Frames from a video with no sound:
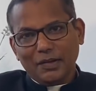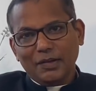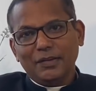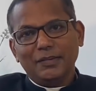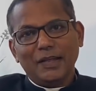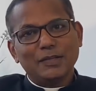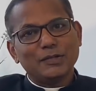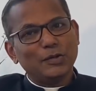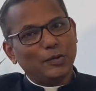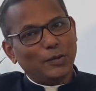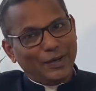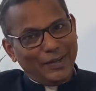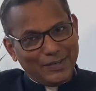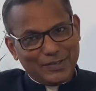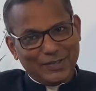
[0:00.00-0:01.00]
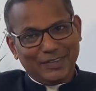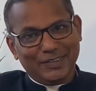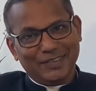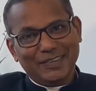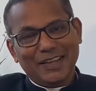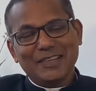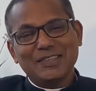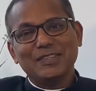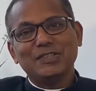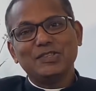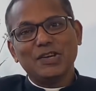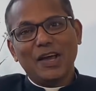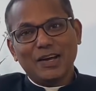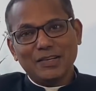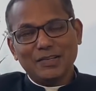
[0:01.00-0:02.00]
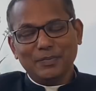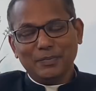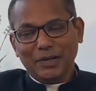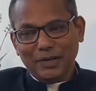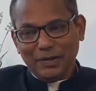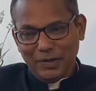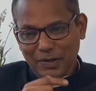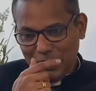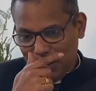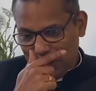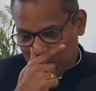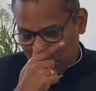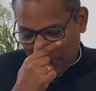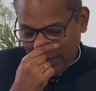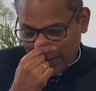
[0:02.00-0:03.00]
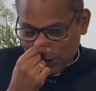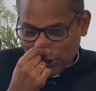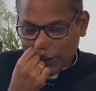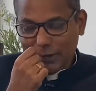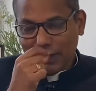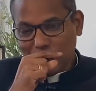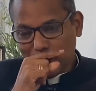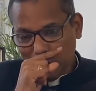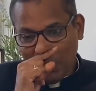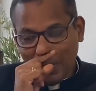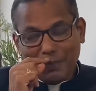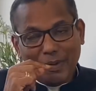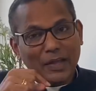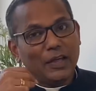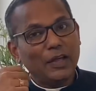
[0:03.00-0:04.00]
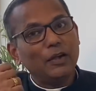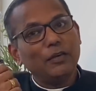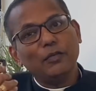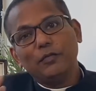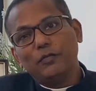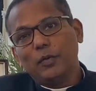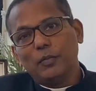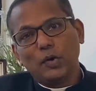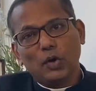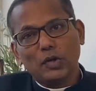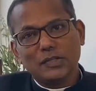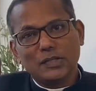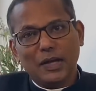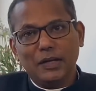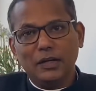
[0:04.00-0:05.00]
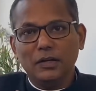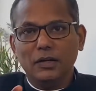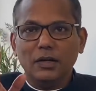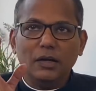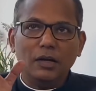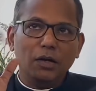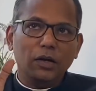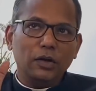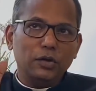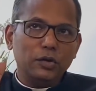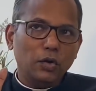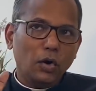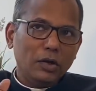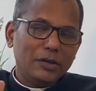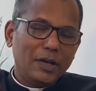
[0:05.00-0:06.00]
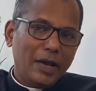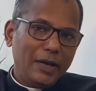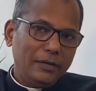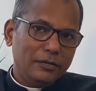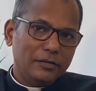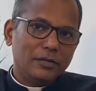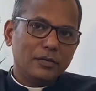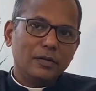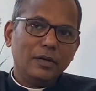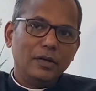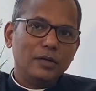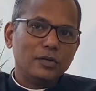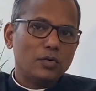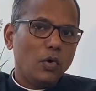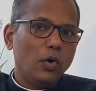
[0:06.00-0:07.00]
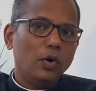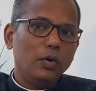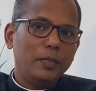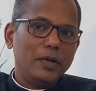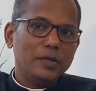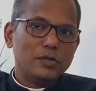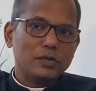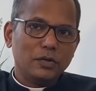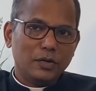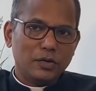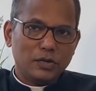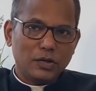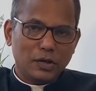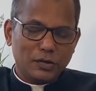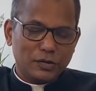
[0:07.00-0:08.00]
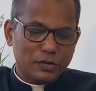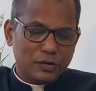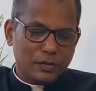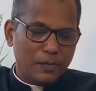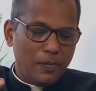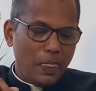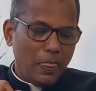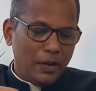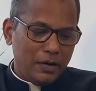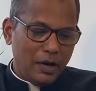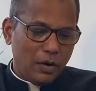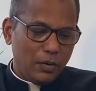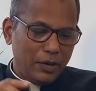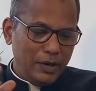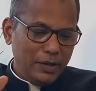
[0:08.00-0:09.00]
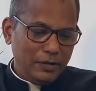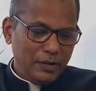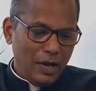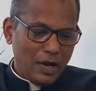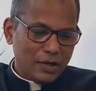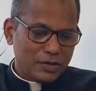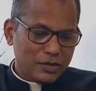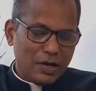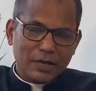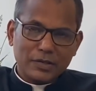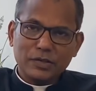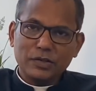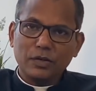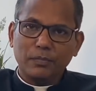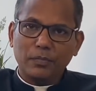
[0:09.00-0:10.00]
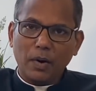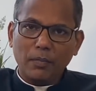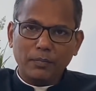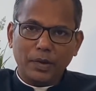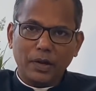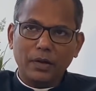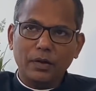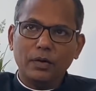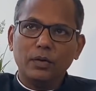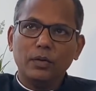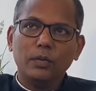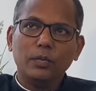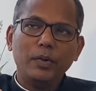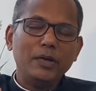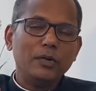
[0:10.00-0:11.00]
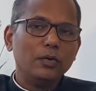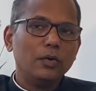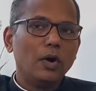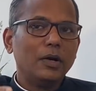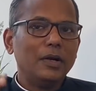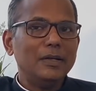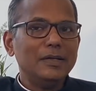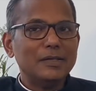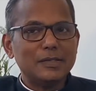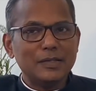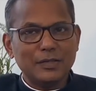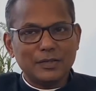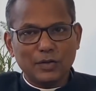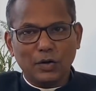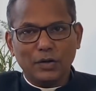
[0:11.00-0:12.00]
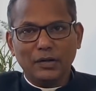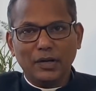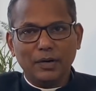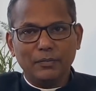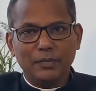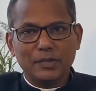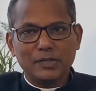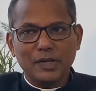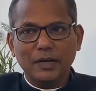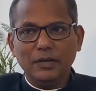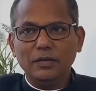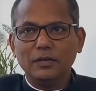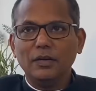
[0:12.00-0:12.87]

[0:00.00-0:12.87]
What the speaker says: That's a donation. That's a charitable donation that you are making from your side. Your tithe is always to the church. Now, in the Archdiocese of Bombay, we do not insist on 10%,